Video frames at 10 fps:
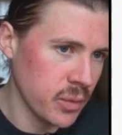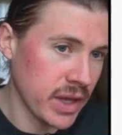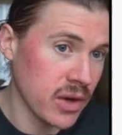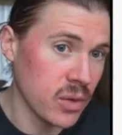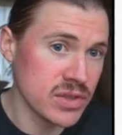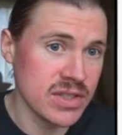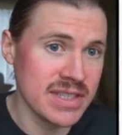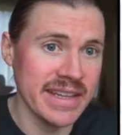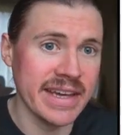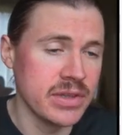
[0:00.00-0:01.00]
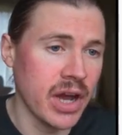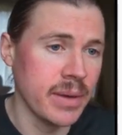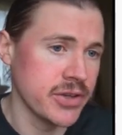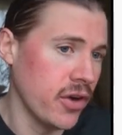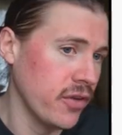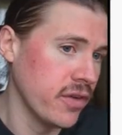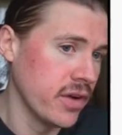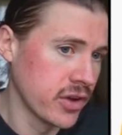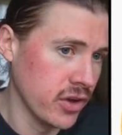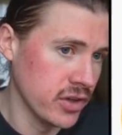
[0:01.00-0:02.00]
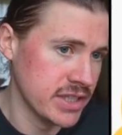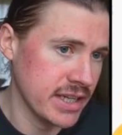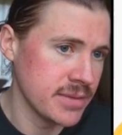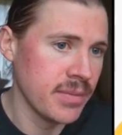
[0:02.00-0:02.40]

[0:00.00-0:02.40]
we can also select types of content.